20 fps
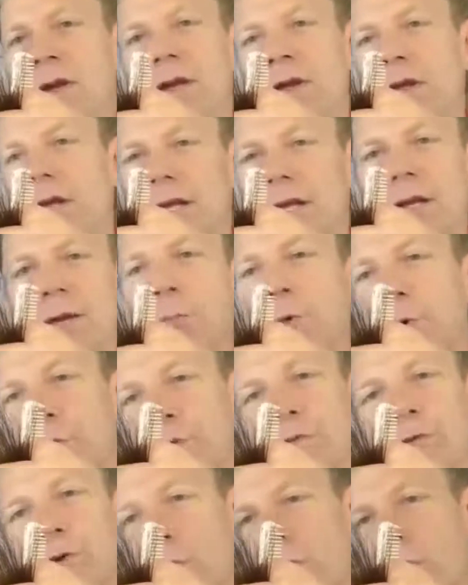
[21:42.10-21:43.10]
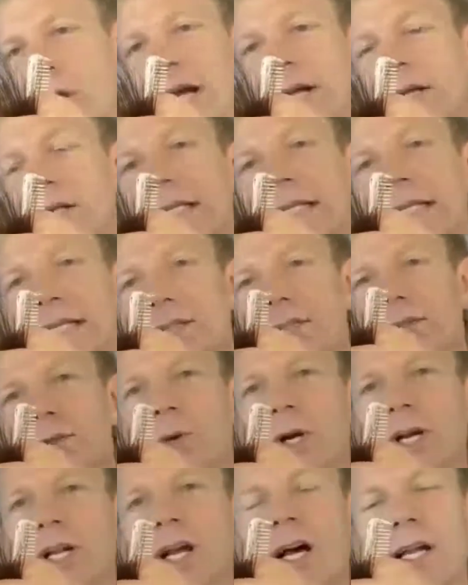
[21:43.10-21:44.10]
it can move directly
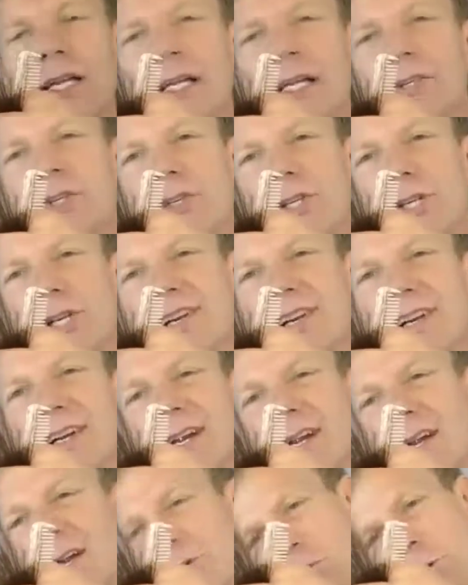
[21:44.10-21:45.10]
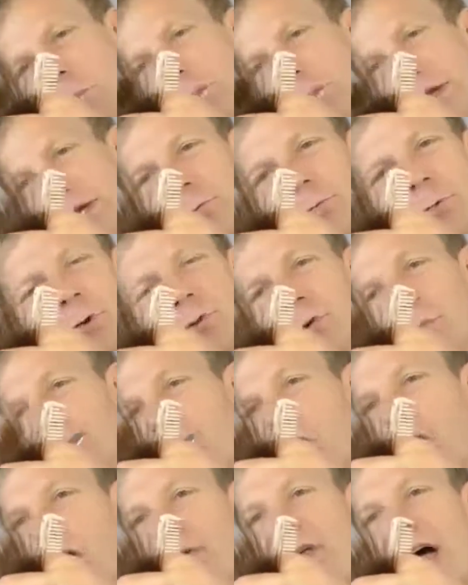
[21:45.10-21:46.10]
into a cutting shear where we can remove
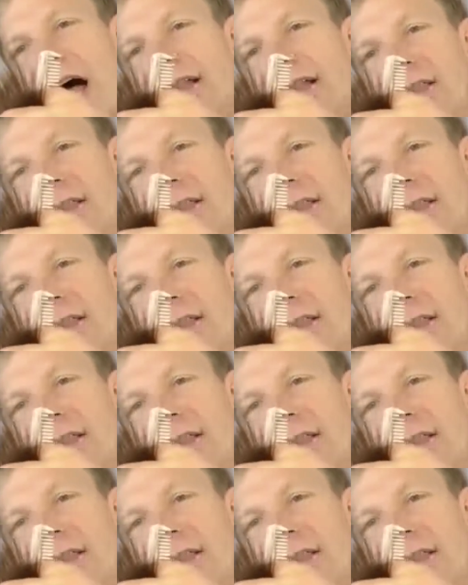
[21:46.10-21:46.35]
all that